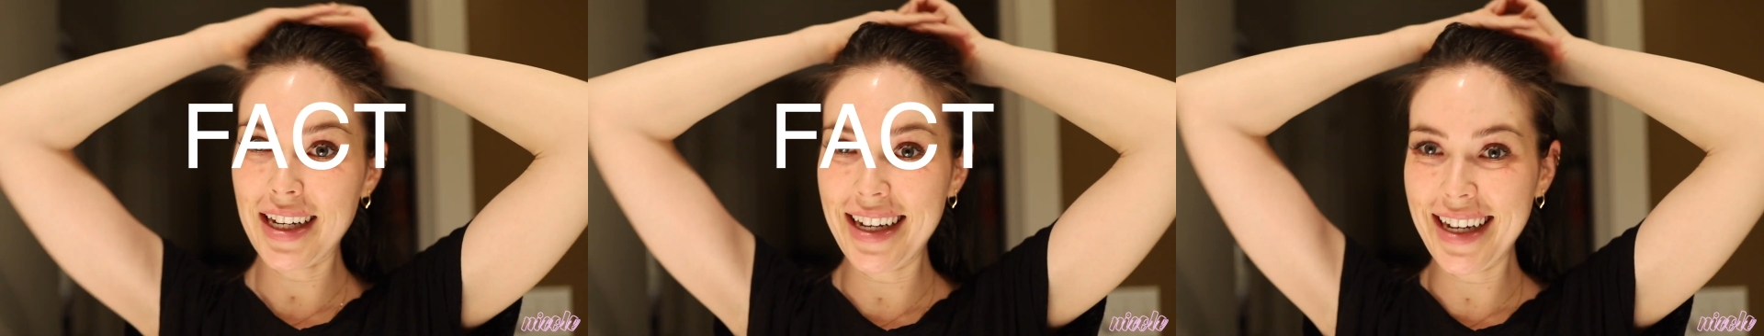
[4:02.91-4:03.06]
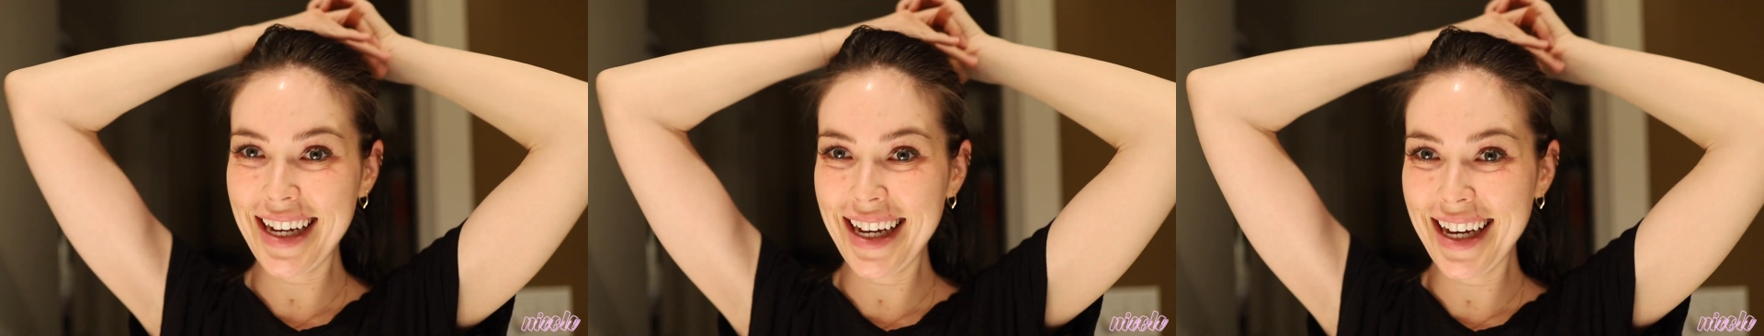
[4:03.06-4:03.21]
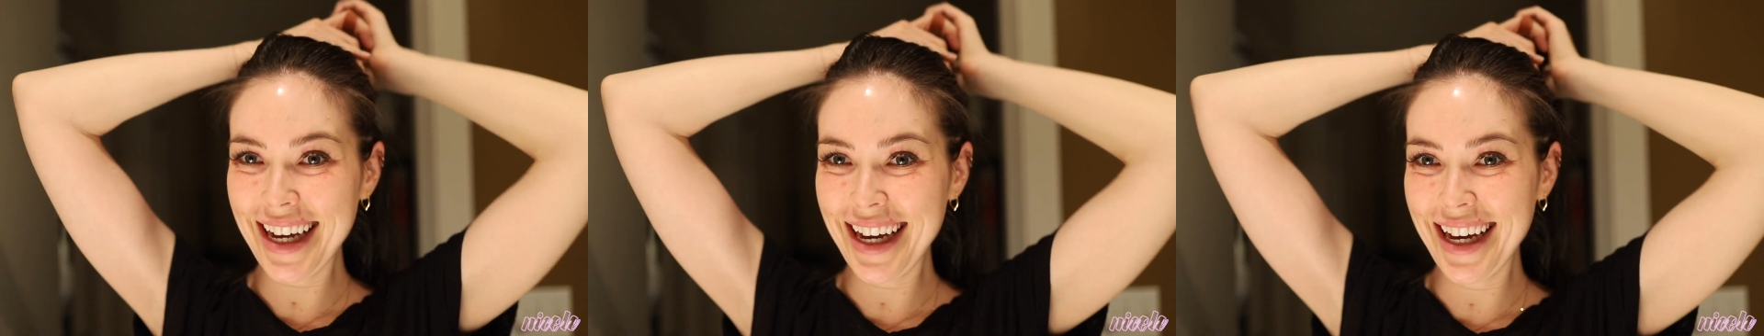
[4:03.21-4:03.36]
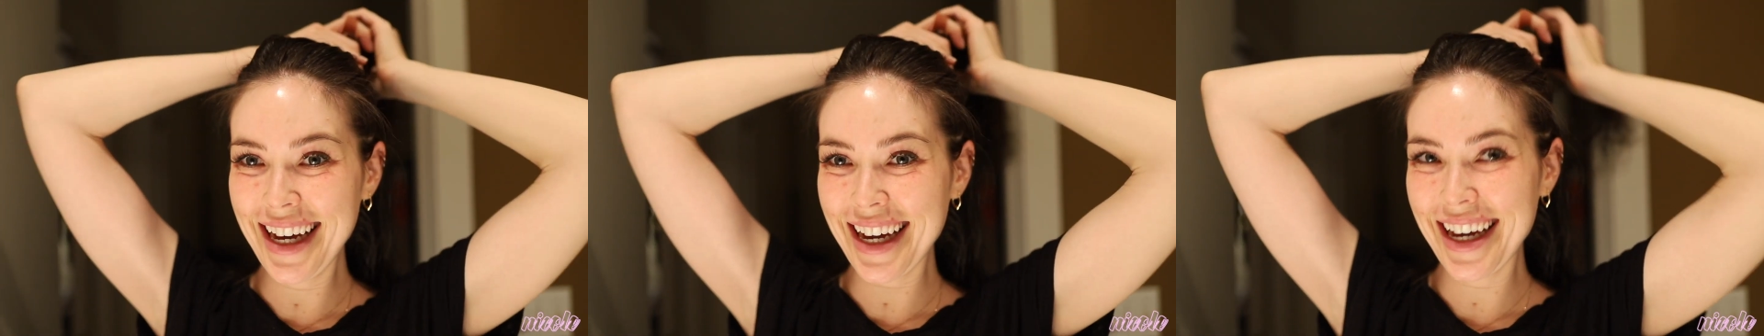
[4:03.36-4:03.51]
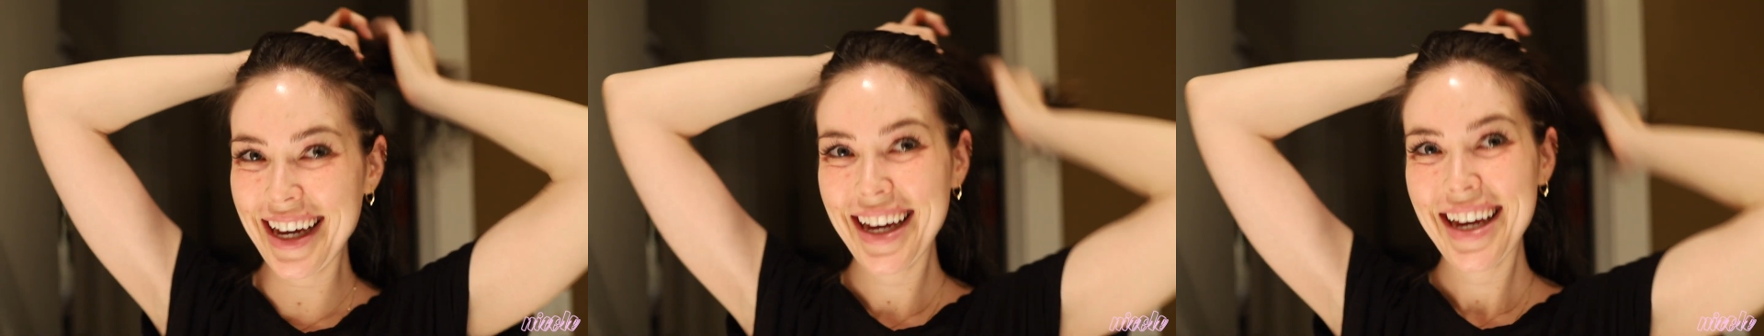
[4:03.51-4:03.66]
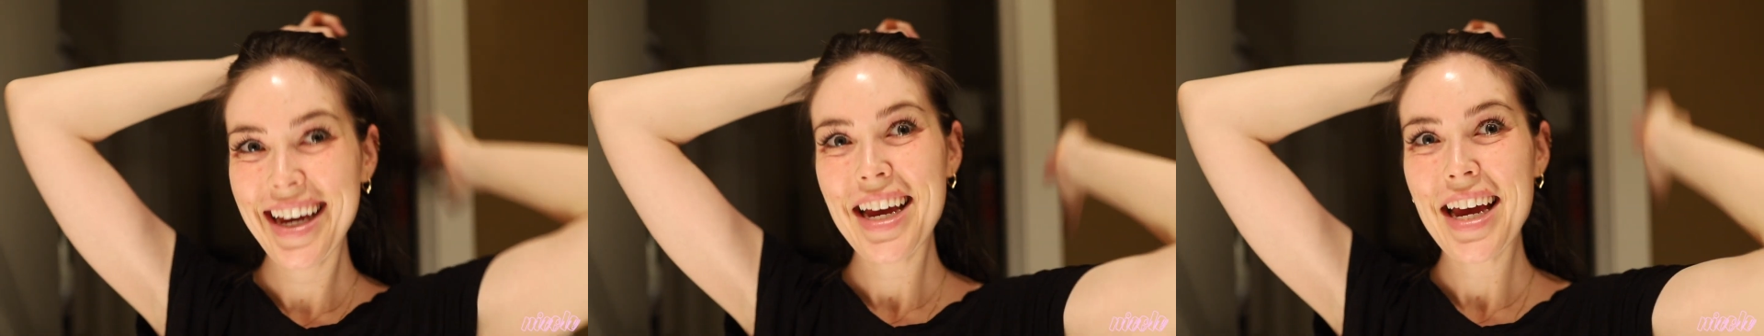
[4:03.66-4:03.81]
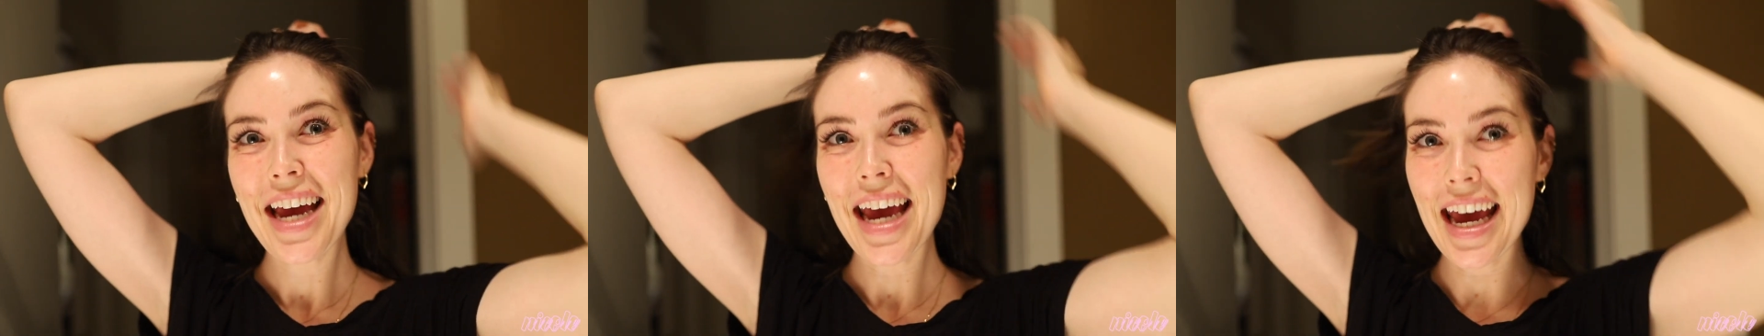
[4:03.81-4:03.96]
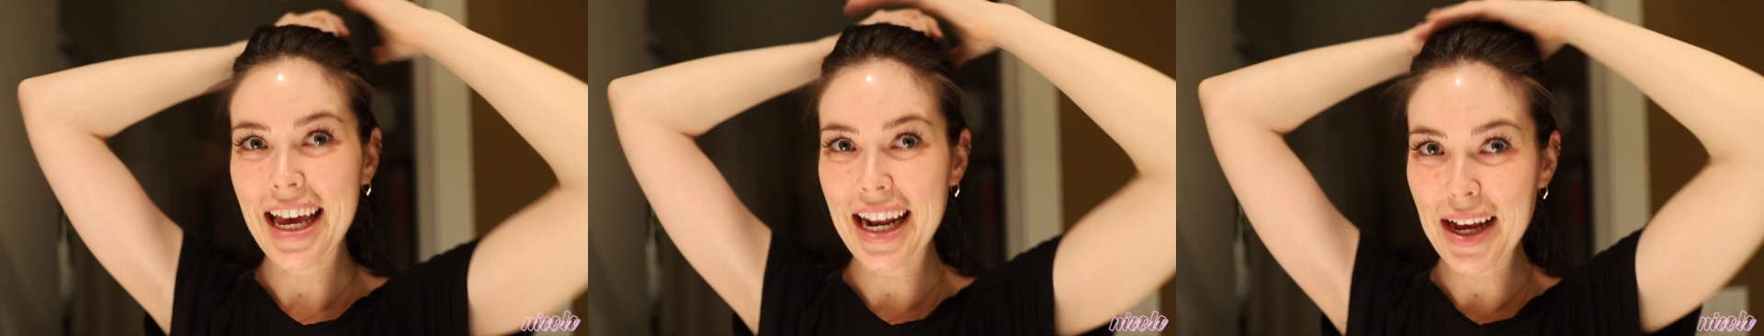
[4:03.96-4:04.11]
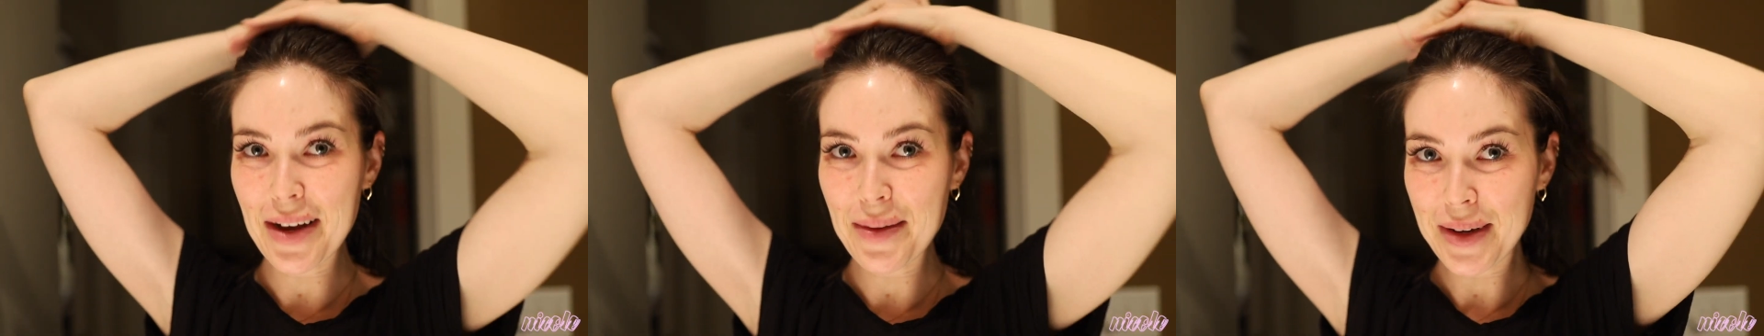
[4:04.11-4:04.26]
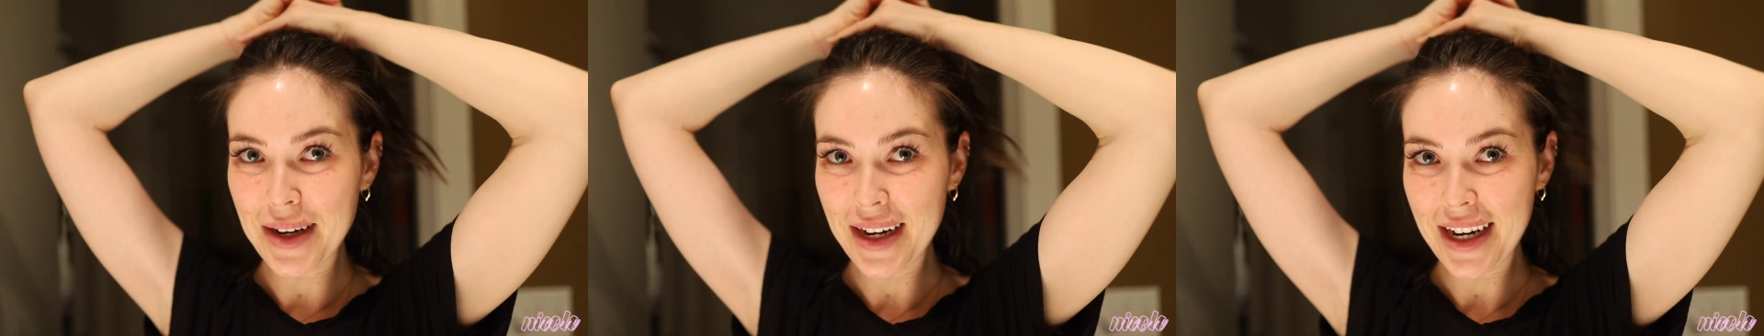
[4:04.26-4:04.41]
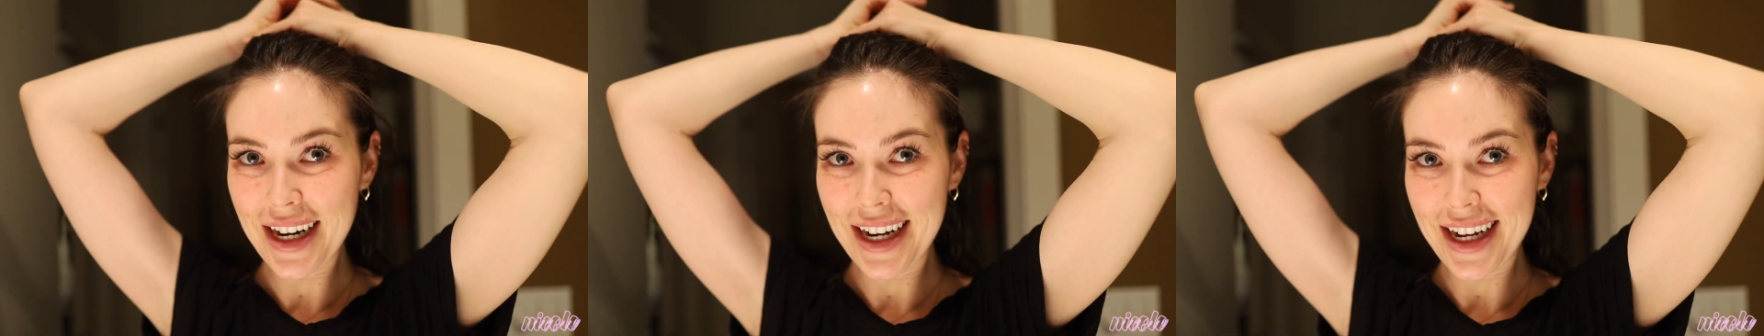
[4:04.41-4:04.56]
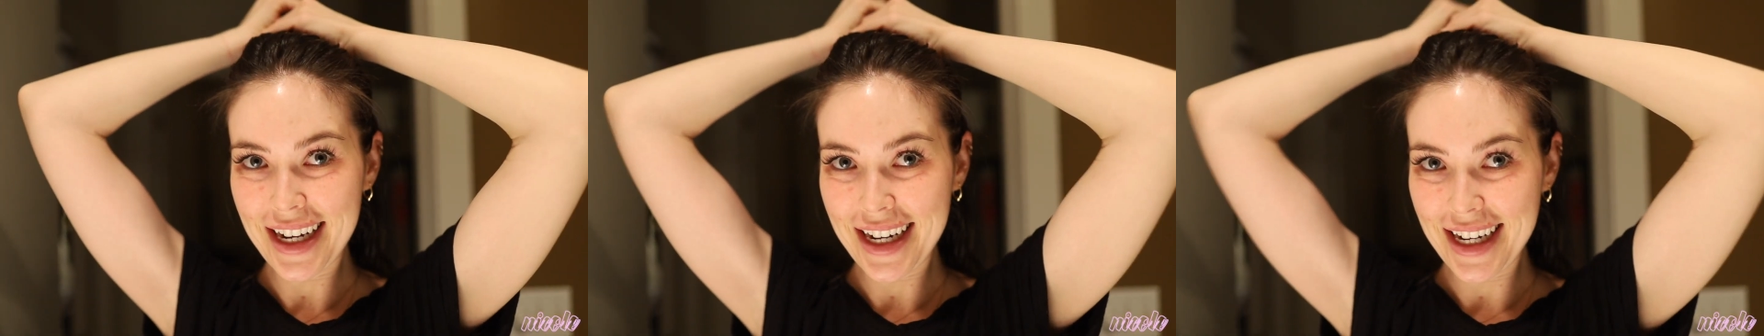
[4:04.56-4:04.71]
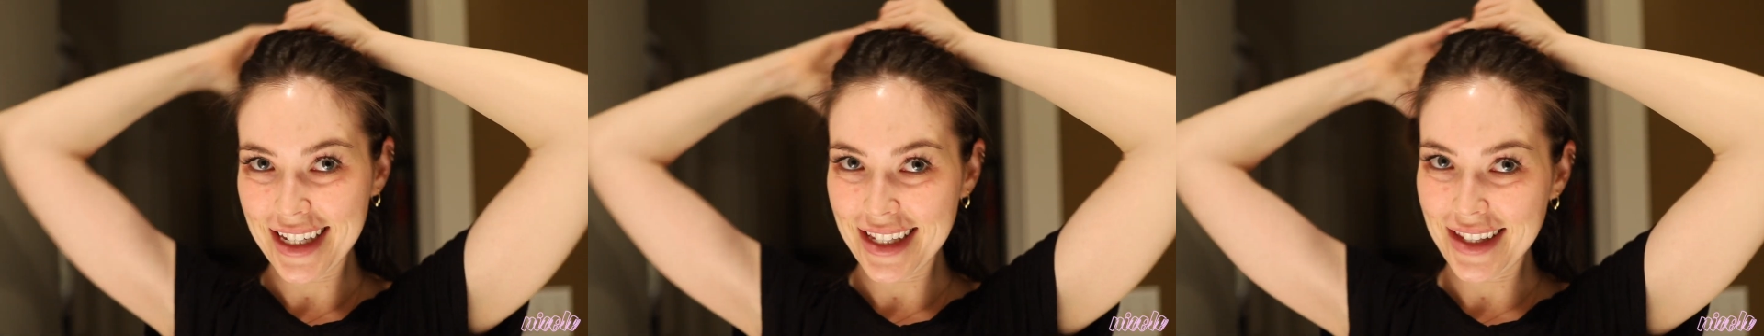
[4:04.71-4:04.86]
And I put it
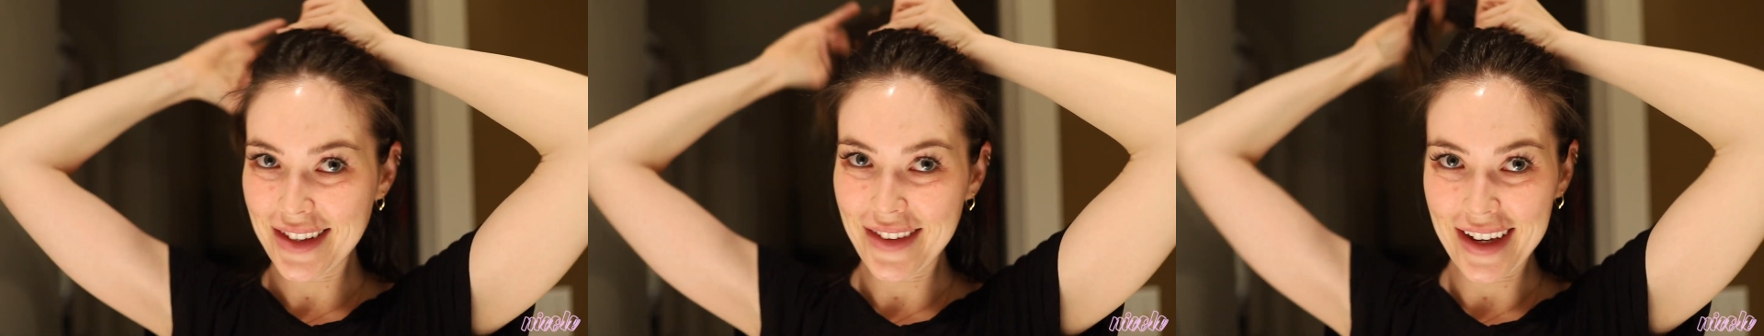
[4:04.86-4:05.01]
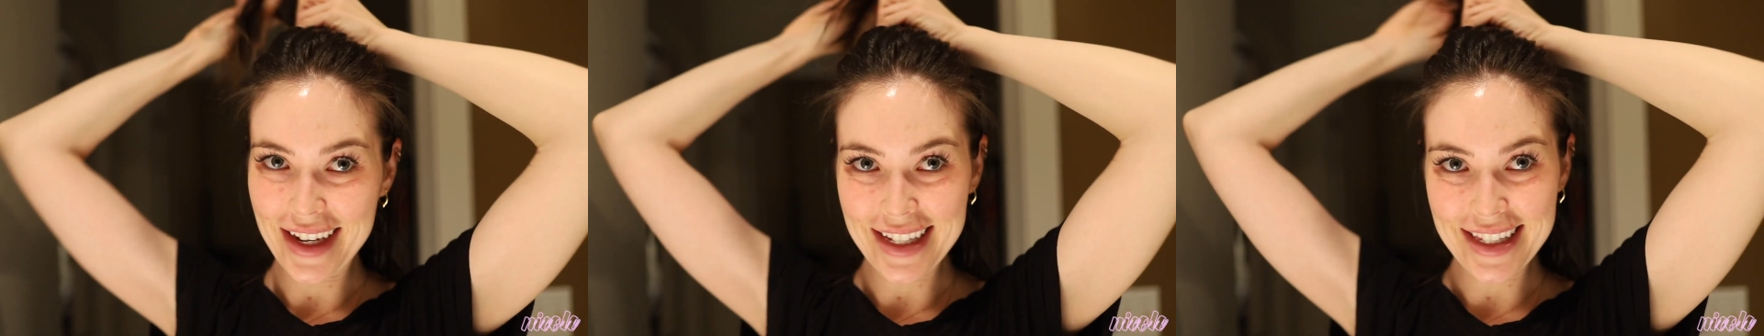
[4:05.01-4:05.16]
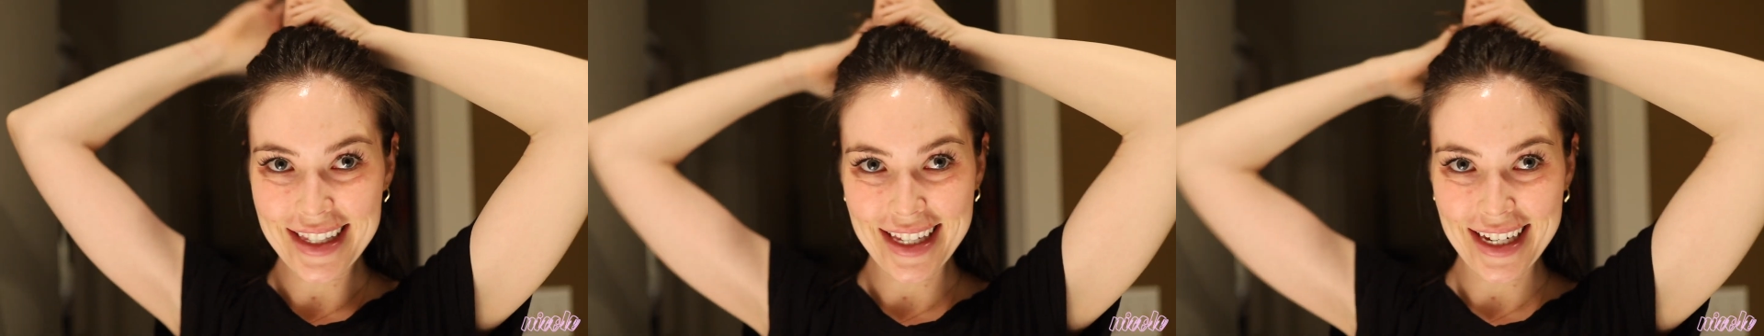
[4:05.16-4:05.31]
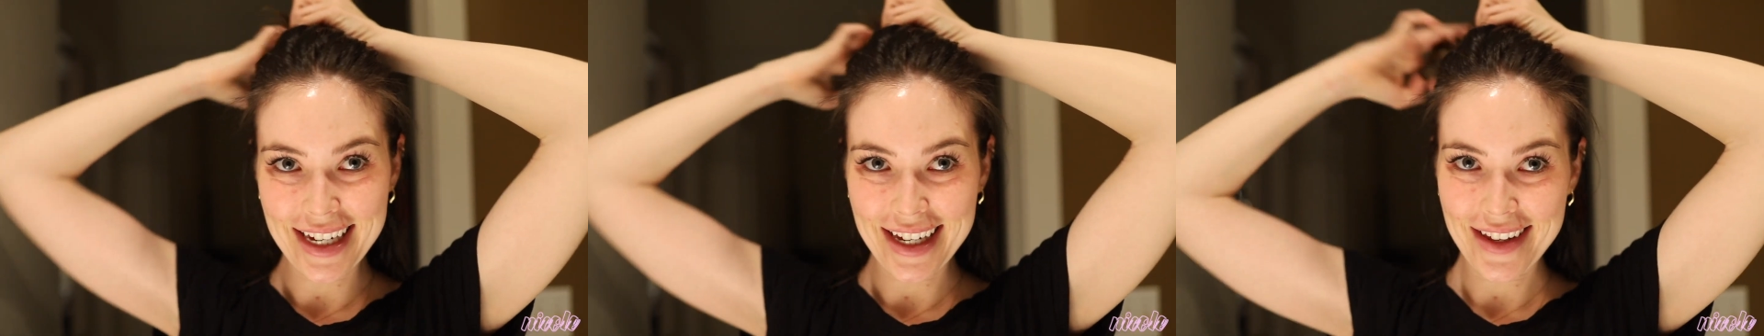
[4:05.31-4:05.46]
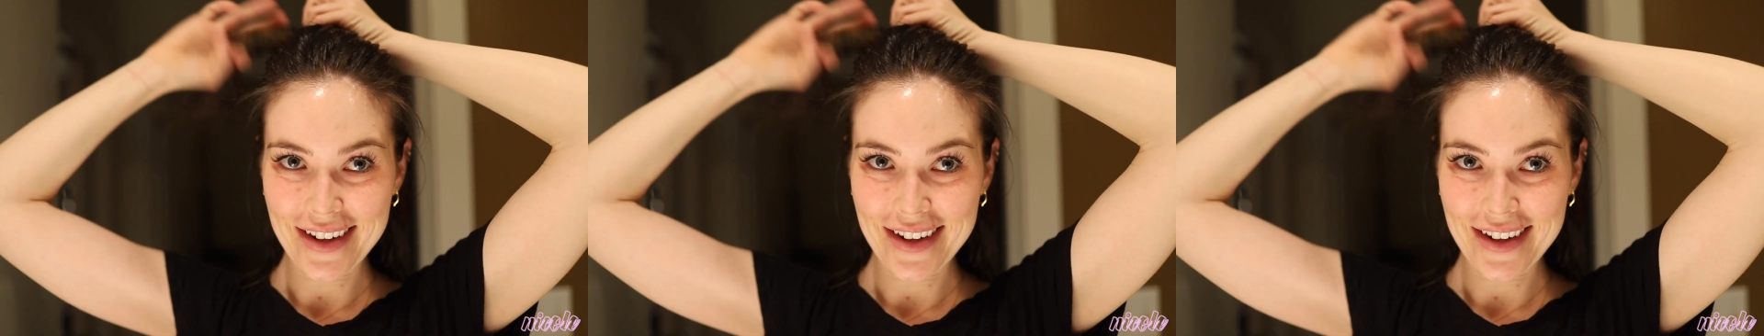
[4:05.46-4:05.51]
on his face the